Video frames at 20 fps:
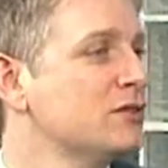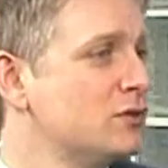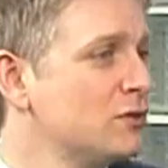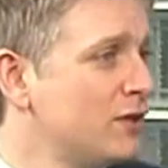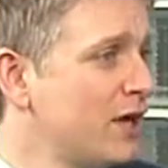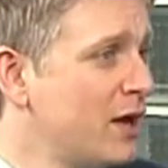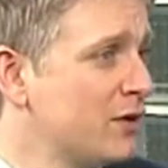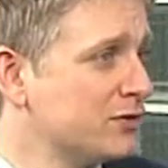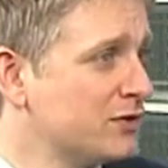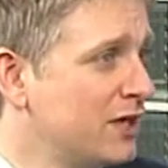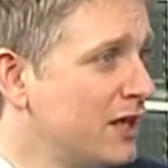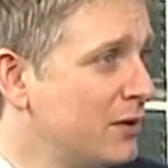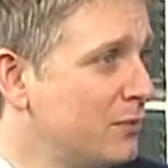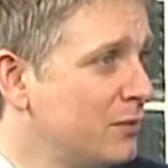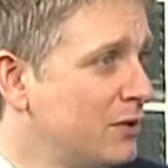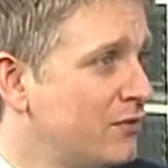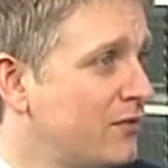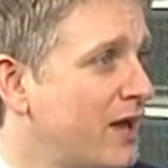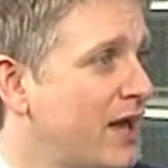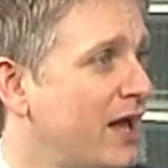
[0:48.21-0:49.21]
2008,
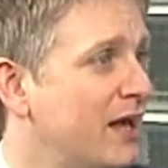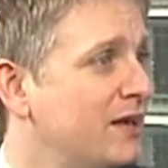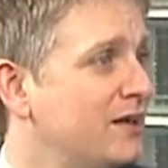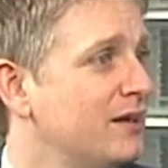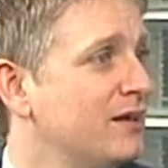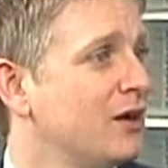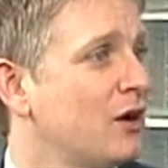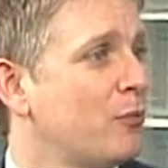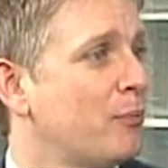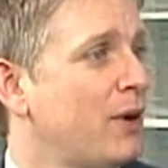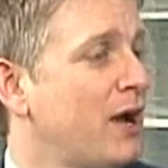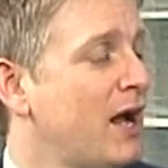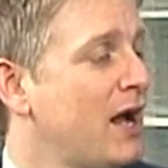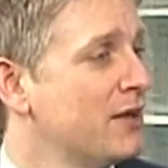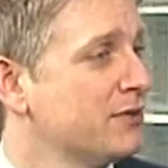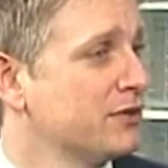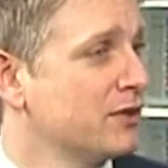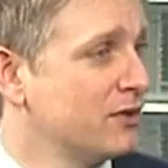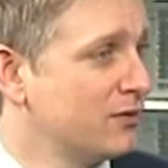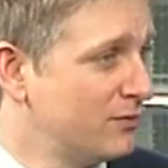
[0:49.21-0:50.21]
we've had a
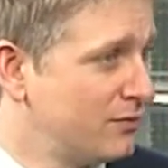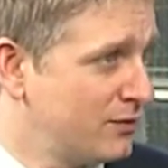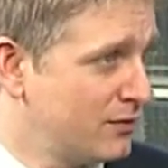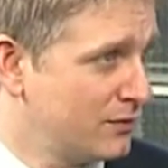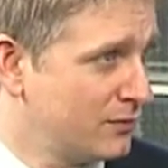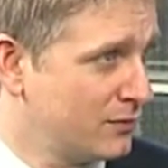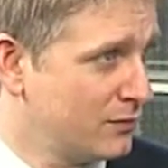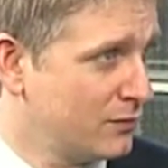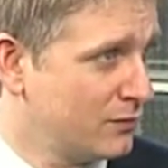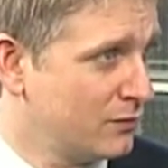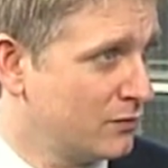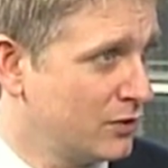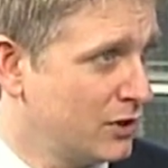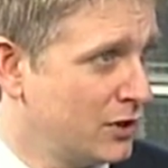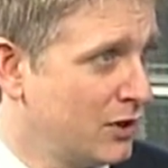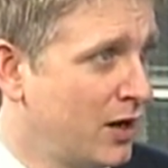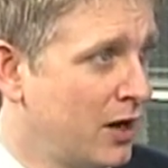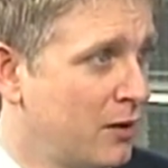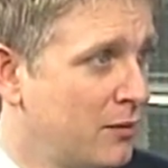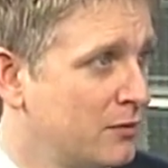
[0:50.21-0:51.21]
positive
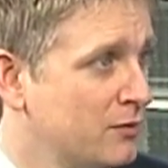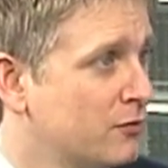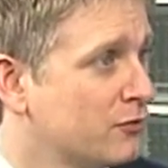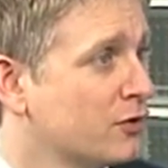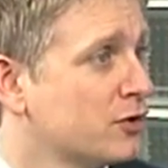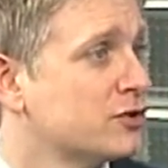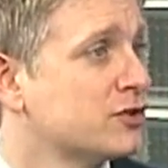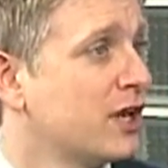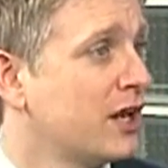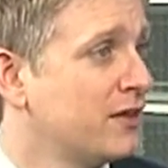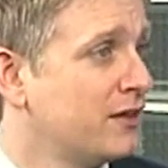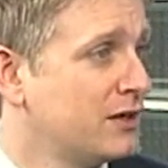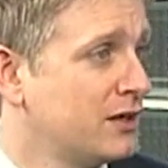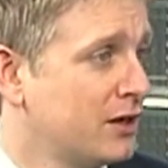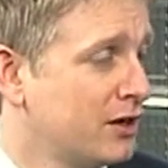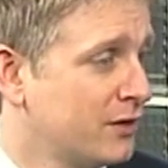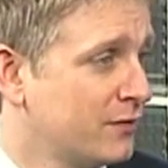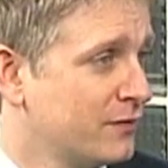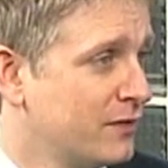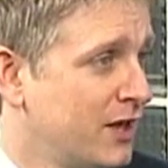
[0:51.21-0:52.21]
uh, first day of the
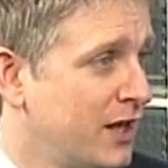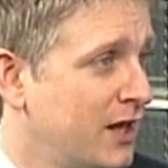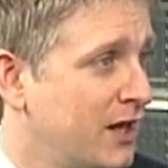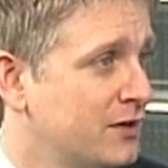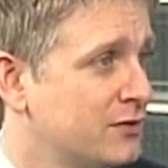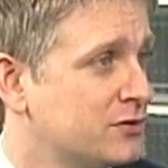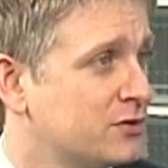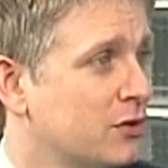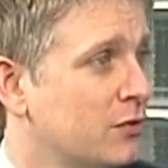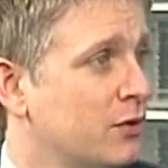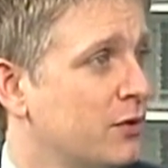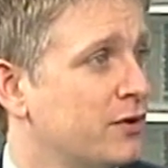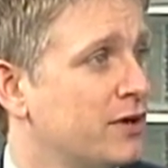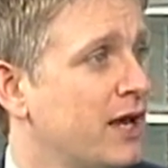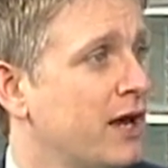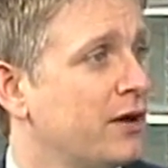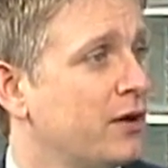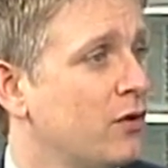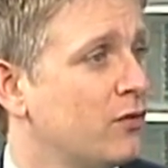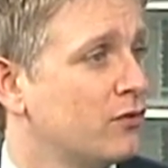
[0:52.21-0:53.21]
year. And so we were
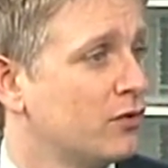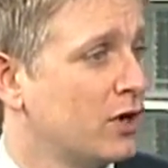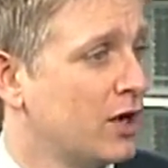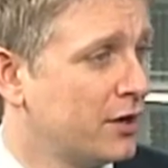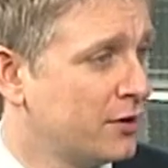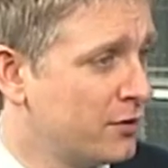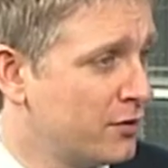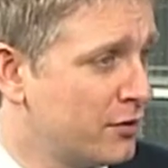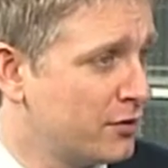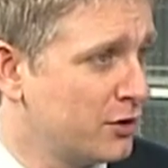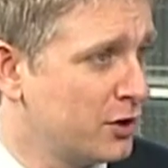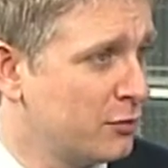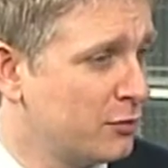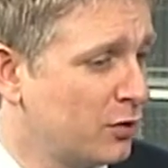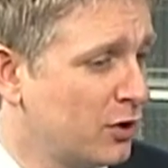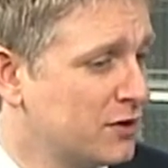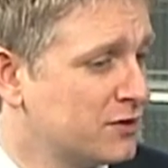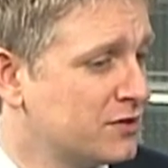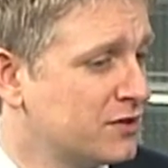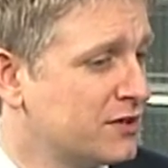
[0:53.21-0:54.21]
down over 130
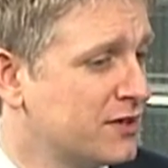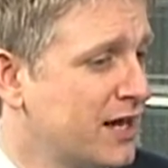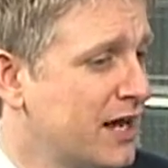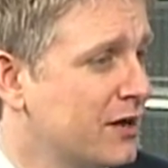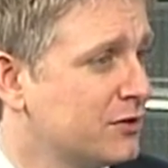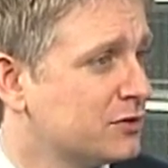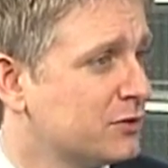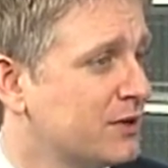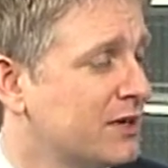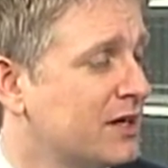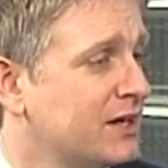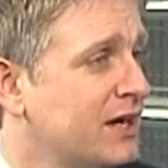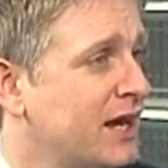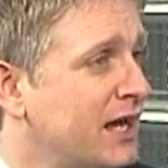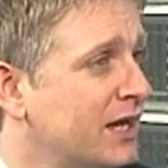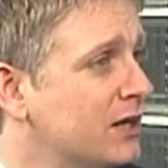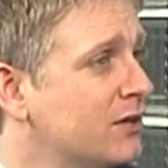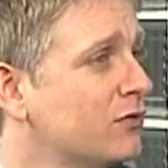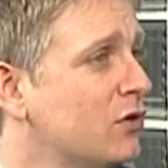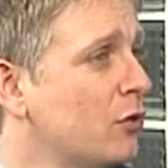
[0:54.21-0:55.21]
points in the Dow, so we had a
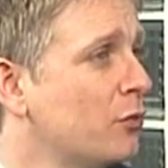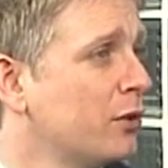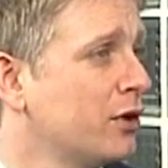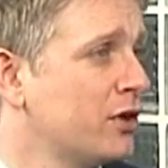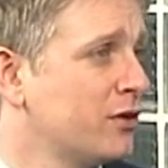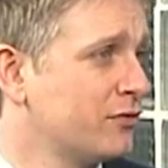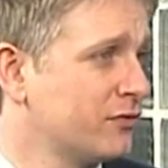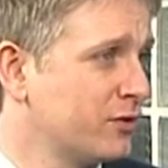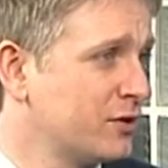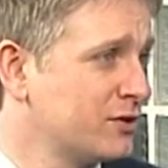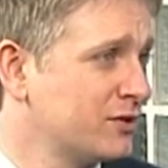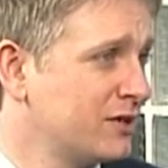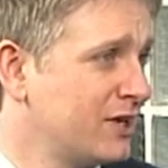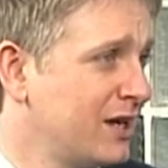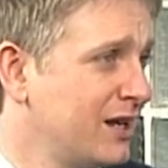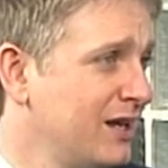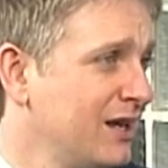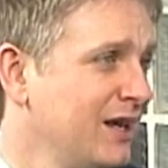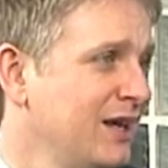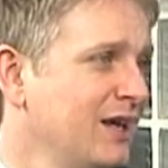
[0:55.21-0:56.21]
negative open on the first
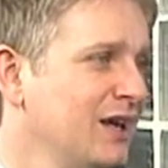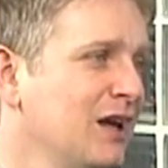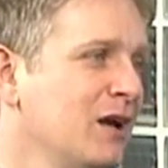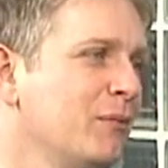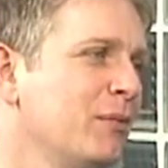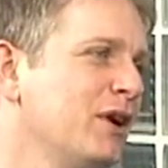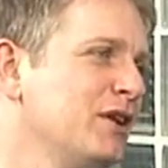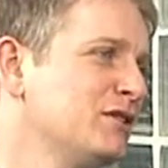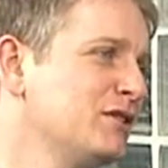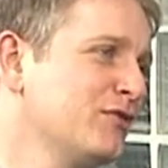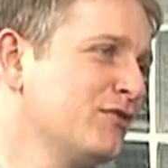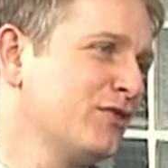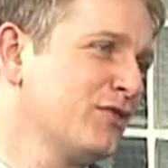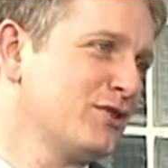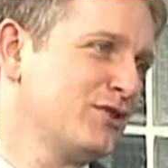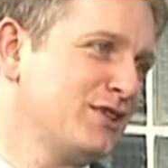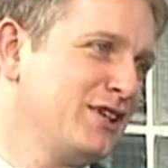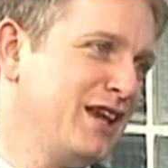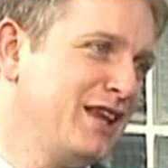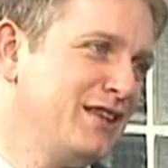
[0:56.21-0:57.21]
day. But it's the
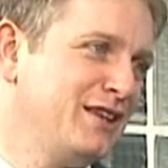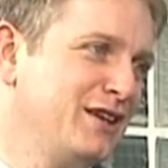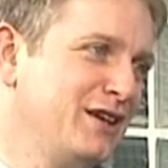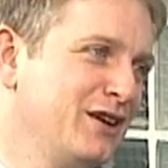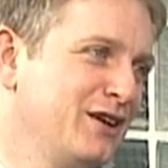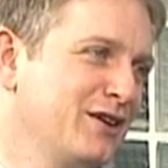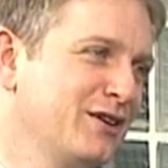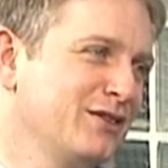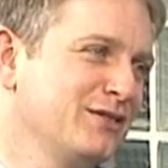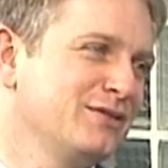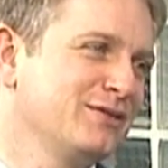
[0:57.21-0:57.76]
first day of the year. Not